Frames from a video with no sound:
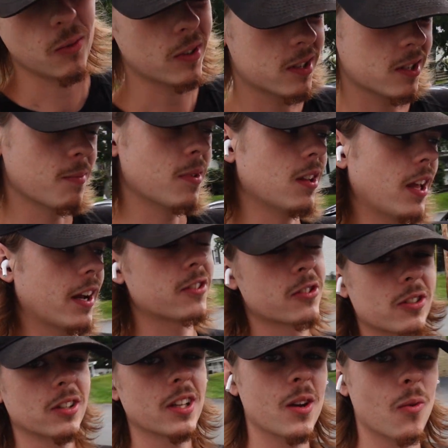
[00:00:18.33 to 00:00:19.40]
with some
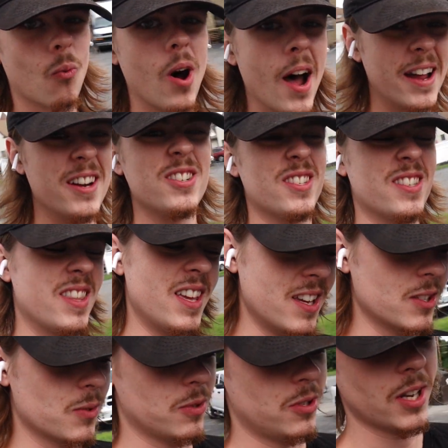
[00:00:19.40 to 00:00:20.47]
electrical and wires
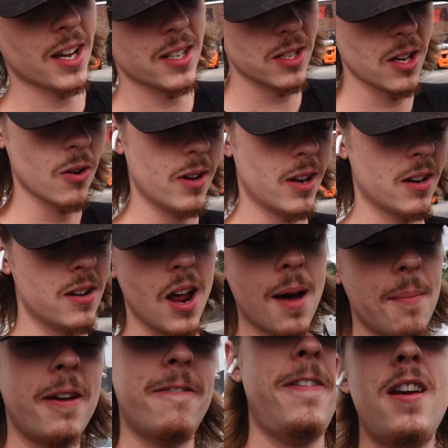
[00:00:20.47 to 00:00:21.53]
things, which you guys know are
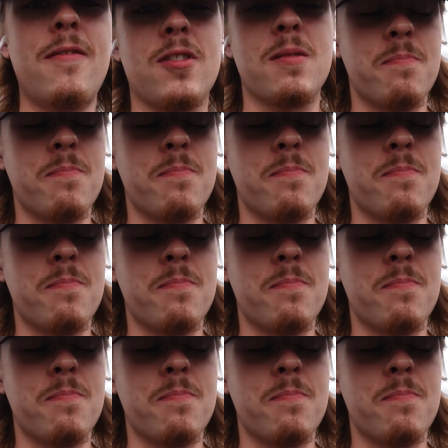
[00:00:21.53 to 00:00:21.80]
not my favorite,